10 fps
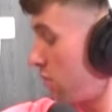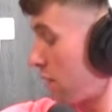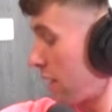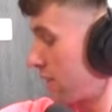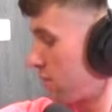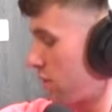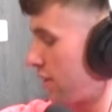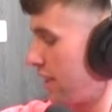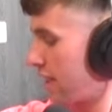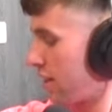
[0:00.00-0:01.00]
we're actually we're
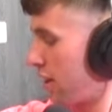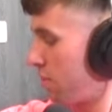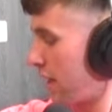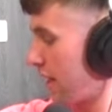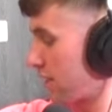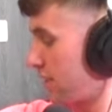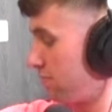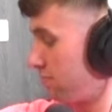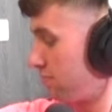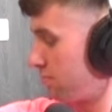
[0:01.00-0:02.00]
gonna take it out, but I
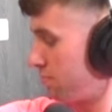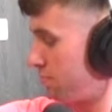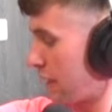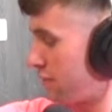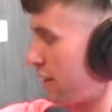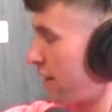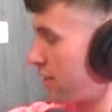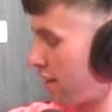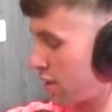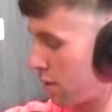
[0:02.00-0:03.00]
actually big fan of
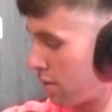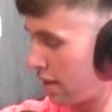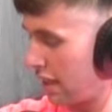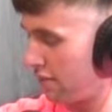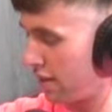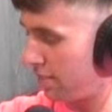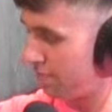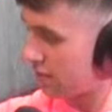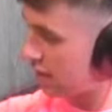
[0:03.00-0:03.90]
Darren, so I won't leave it in.